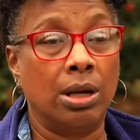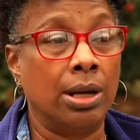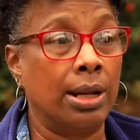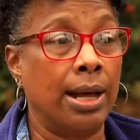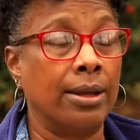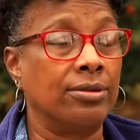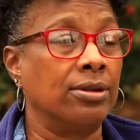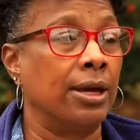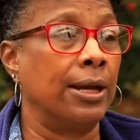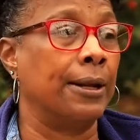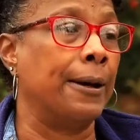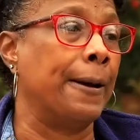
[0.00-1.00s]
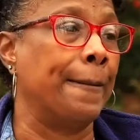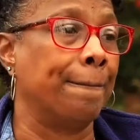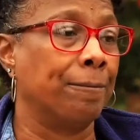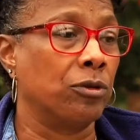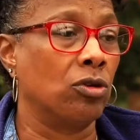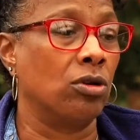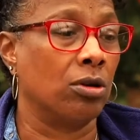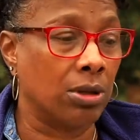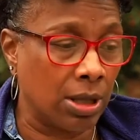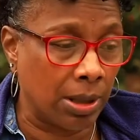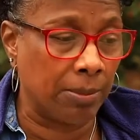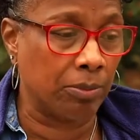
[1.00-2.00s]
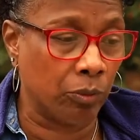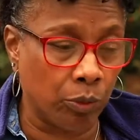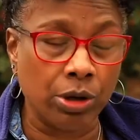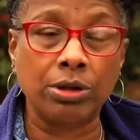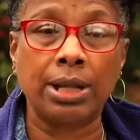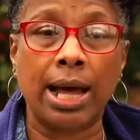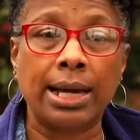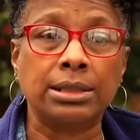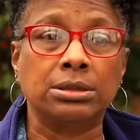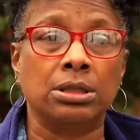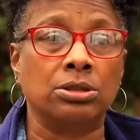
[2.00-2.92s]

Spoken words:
and I said to them real nice